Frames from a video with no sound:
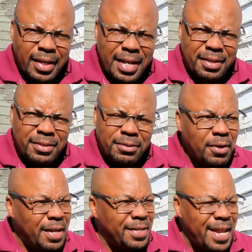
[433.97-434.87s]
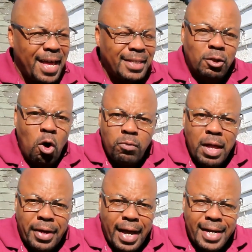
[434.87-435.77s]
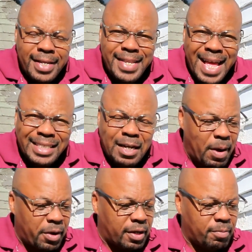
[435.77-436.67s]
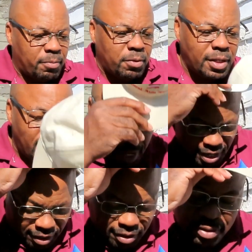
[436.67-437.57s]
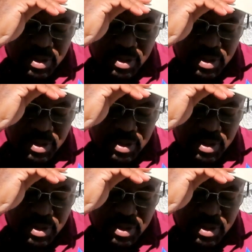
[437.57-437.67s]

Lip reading: God, it's cold out here. How did gnats come out here, man? What the heck?